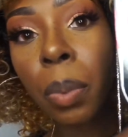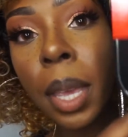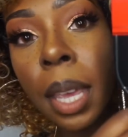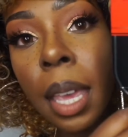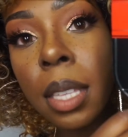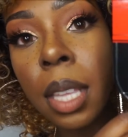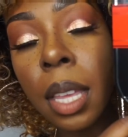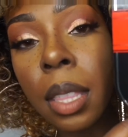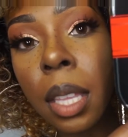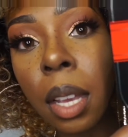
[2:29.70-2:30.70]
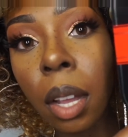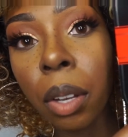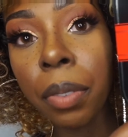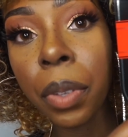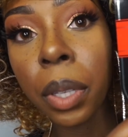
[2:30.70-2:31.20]
wig is in the color,
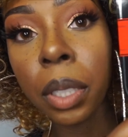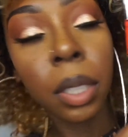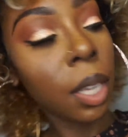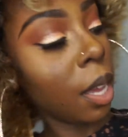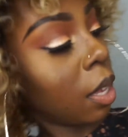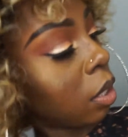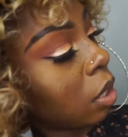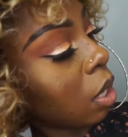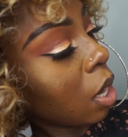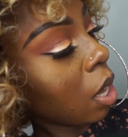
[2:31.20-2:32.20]
if you can see it,